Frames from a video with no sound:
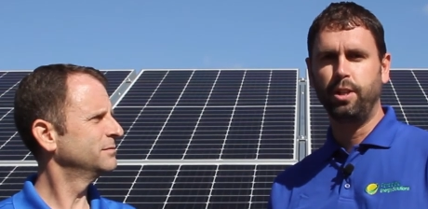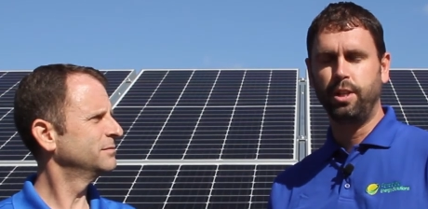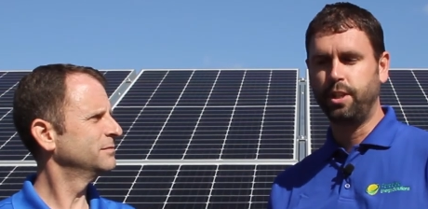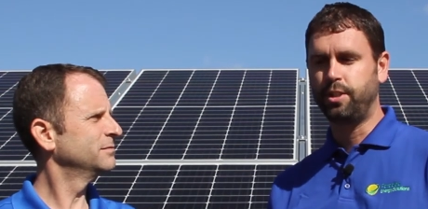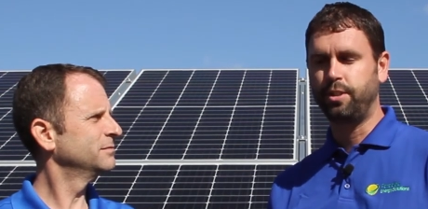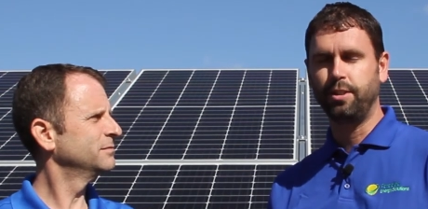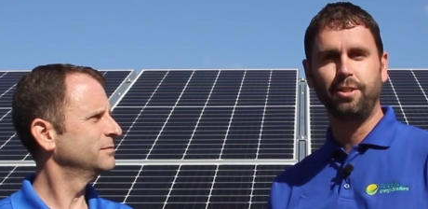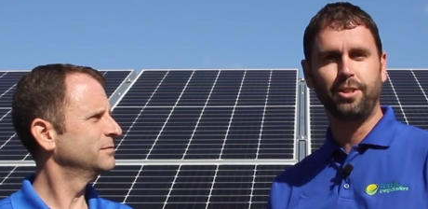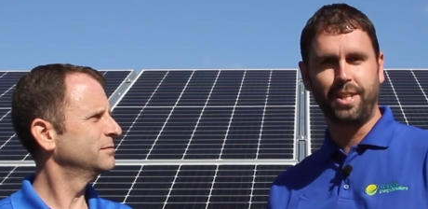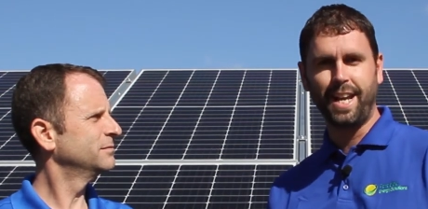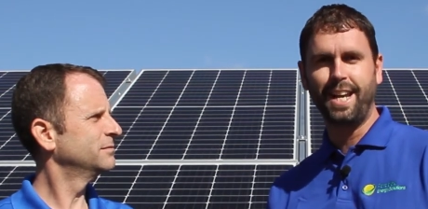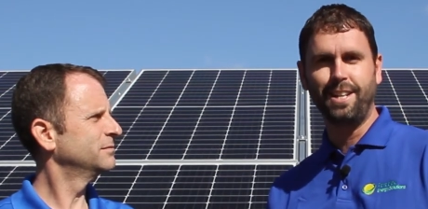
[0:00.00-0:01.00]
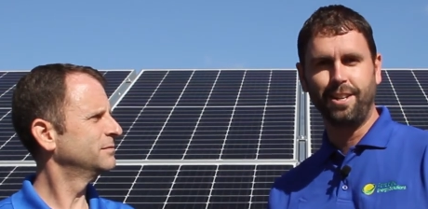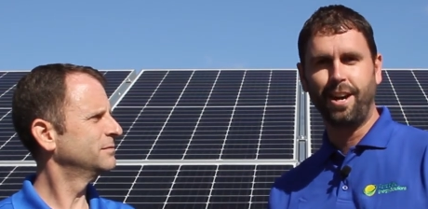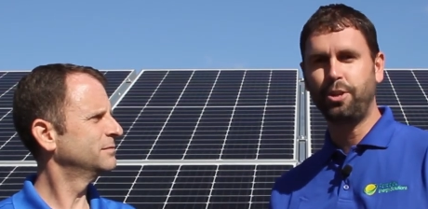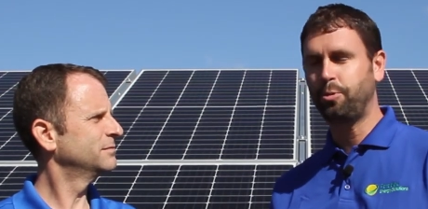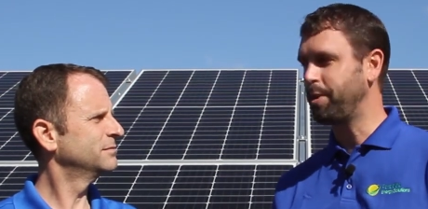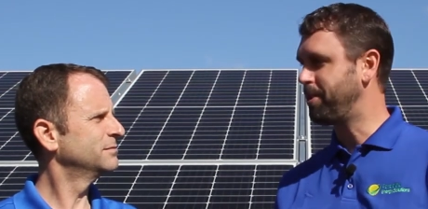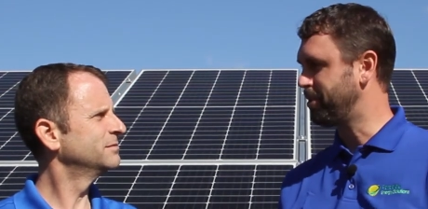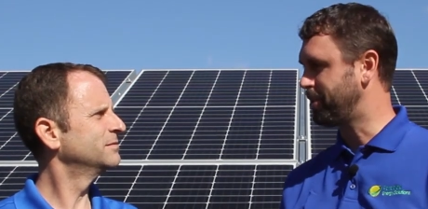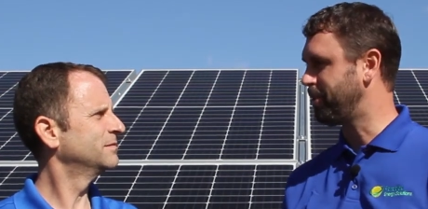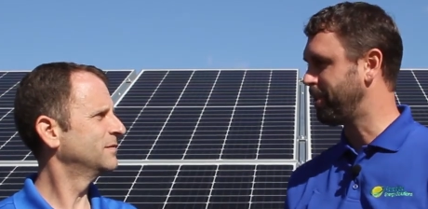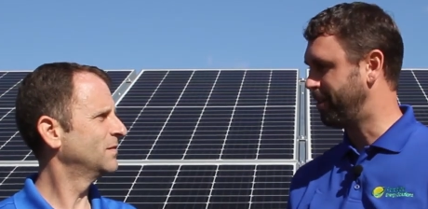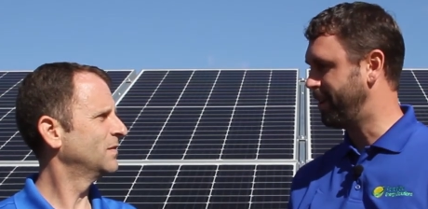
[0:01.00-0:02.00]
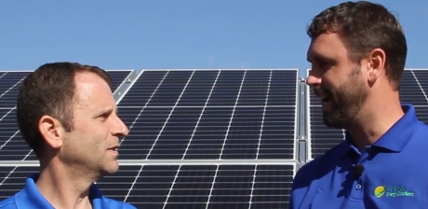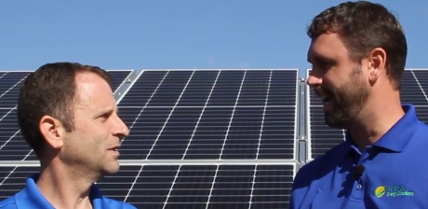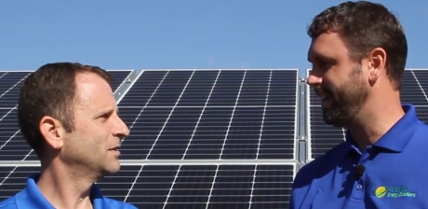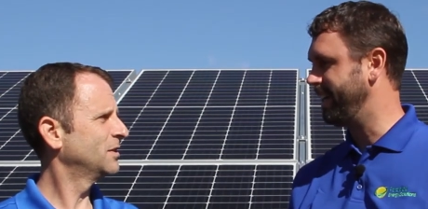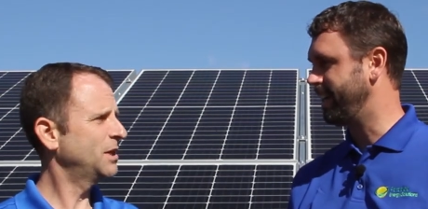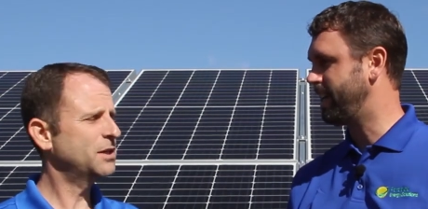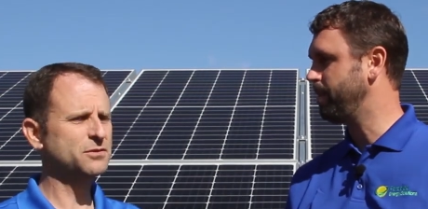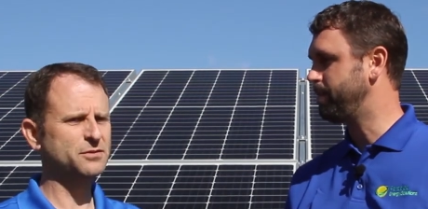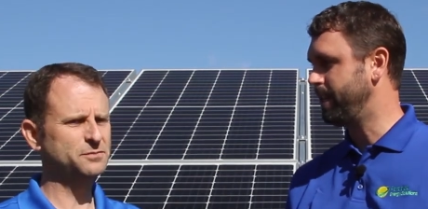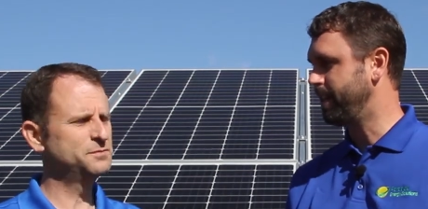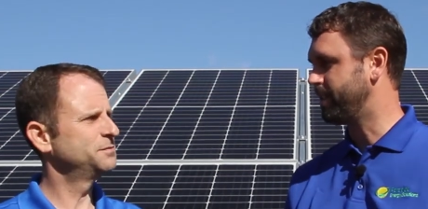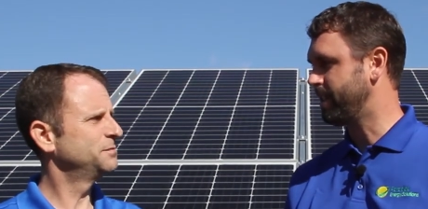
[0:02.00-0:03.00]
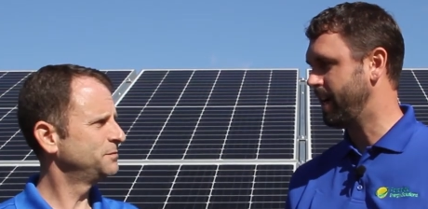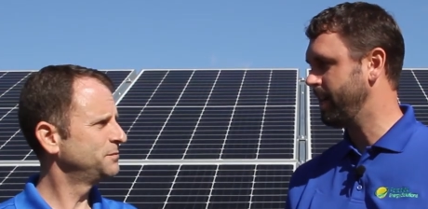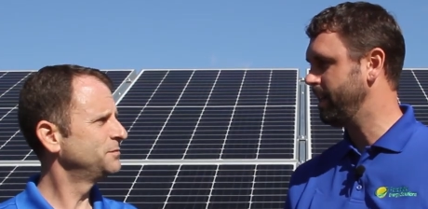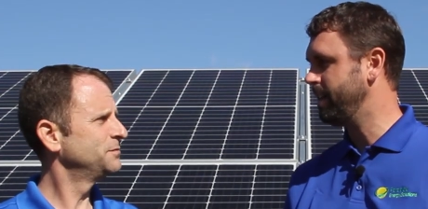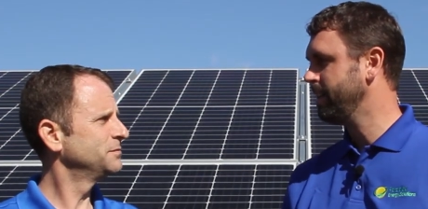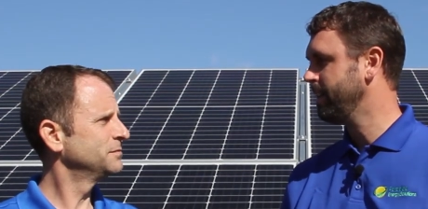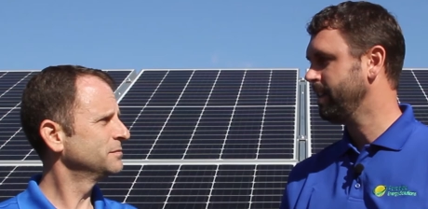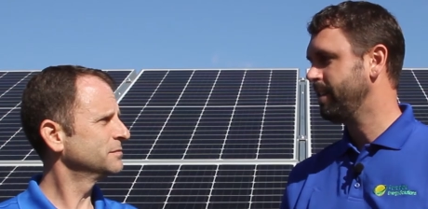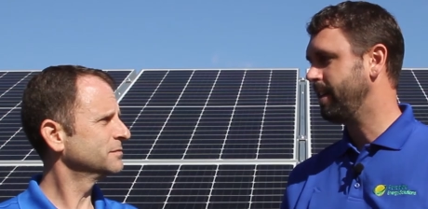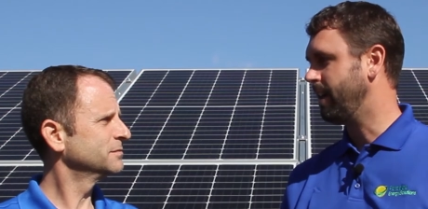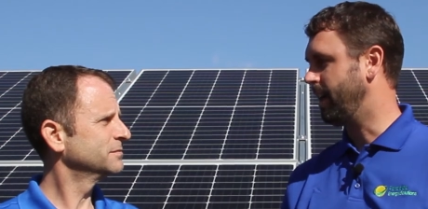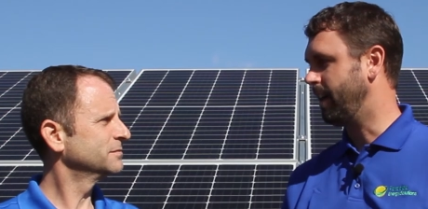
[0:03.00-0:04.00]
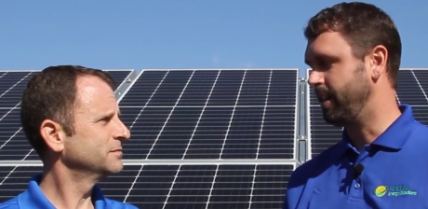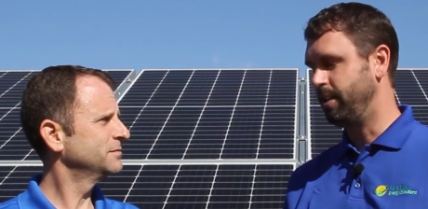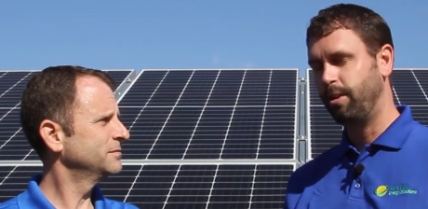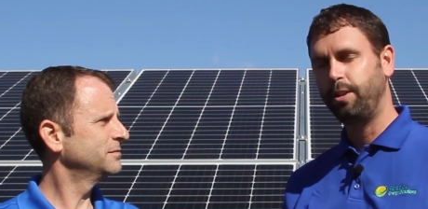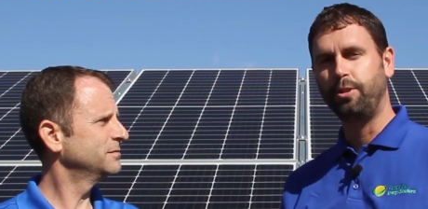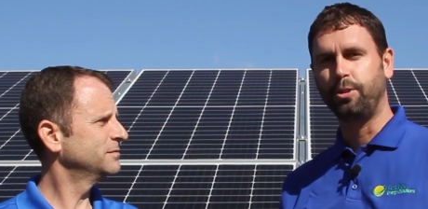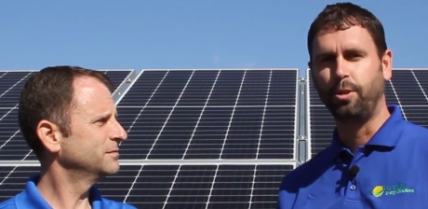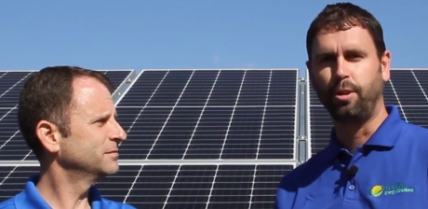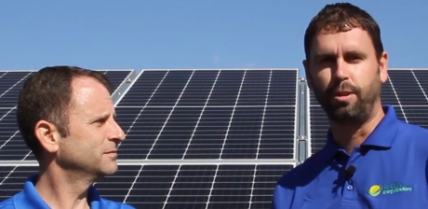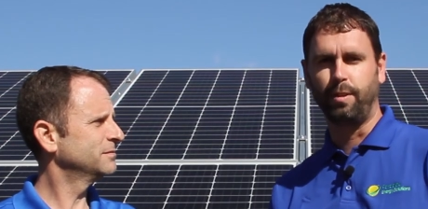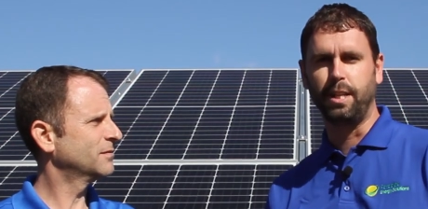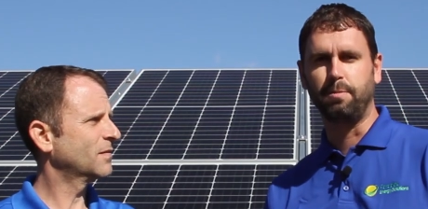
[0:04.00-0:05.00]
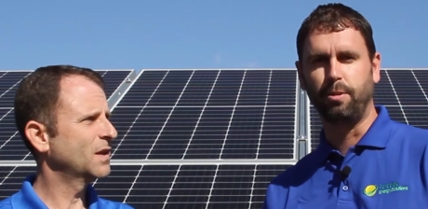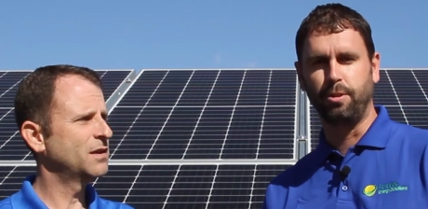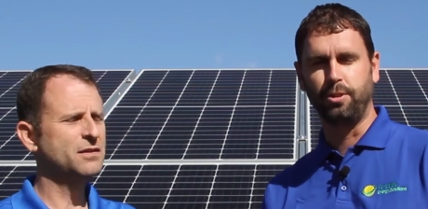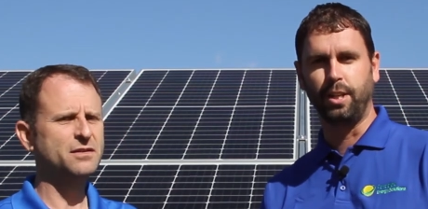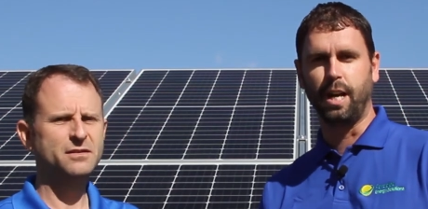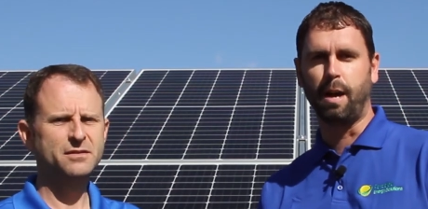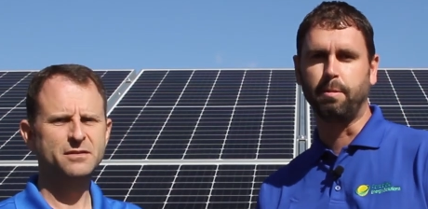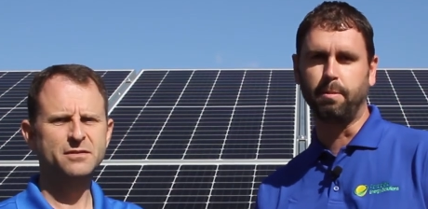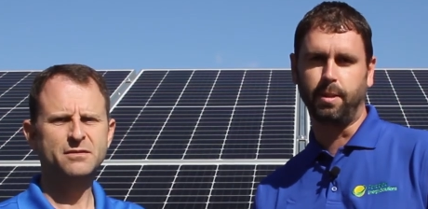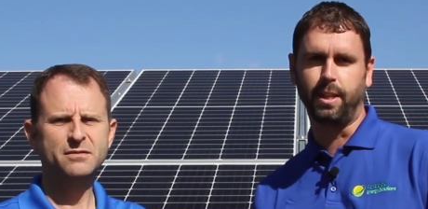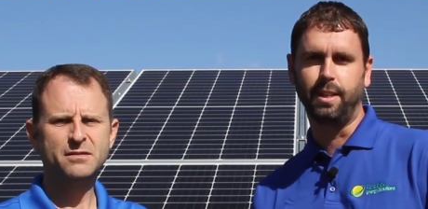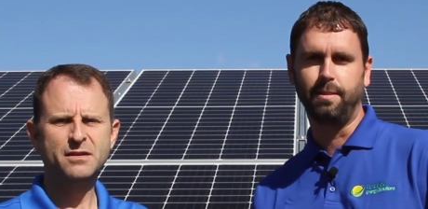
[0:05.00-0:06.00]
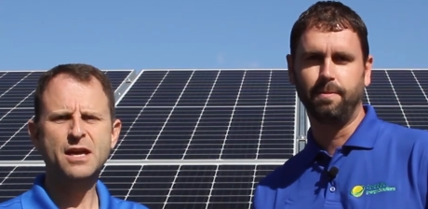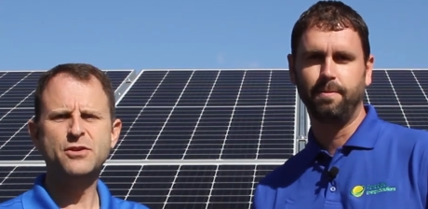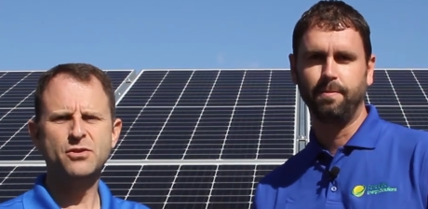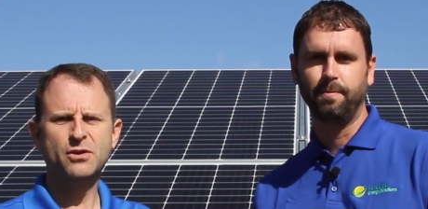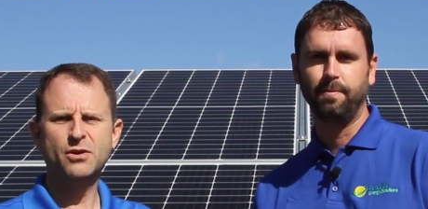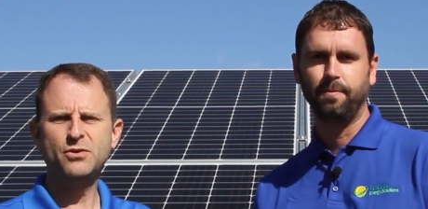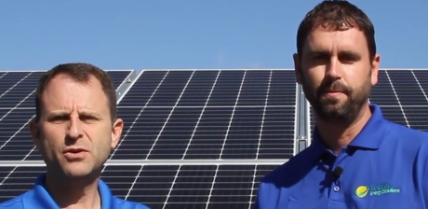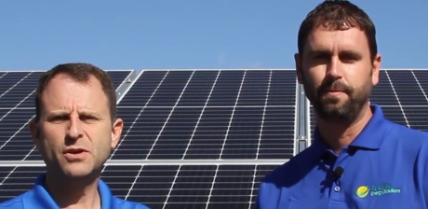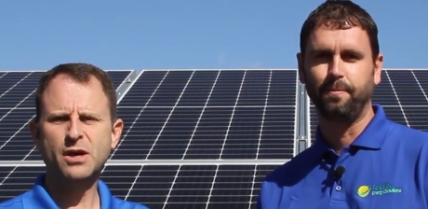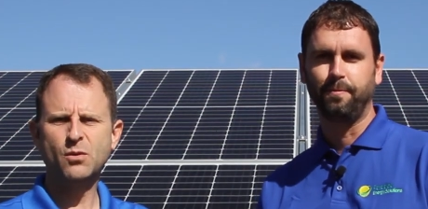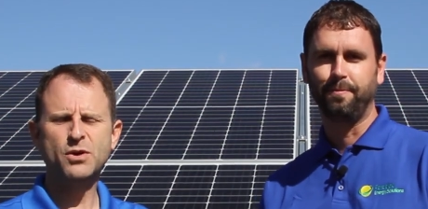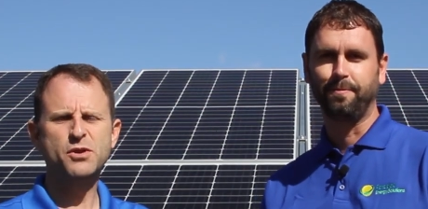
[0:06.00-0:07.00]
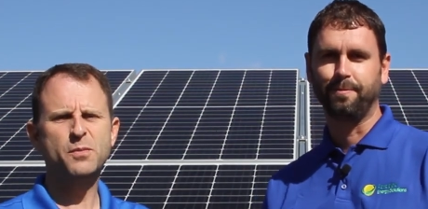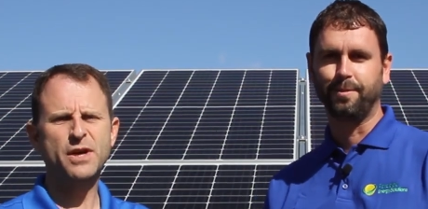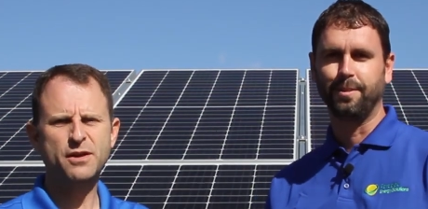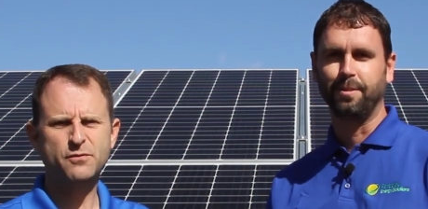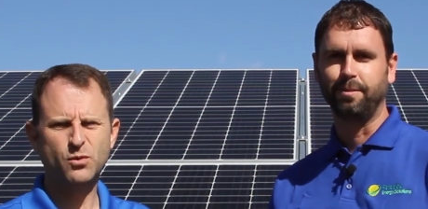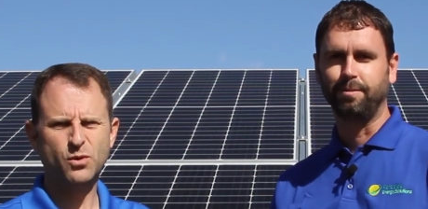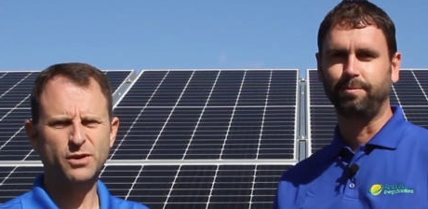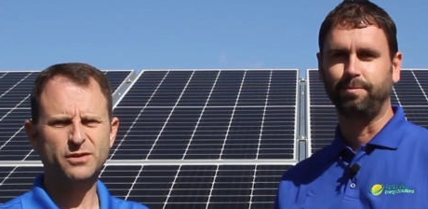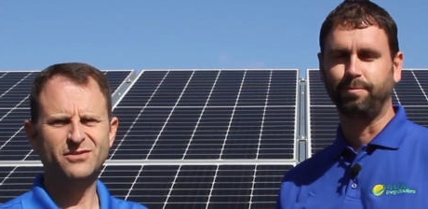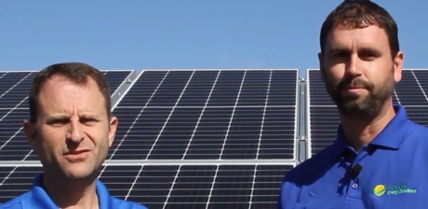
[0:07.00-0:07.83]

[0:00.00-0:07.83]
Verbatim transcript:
Speaker 1: just stay in touch with your solar array. It yeah. keeps you excited. Uh, you know that your solar array is producing optimally.
Speaker 2: And you know you got what you paid for.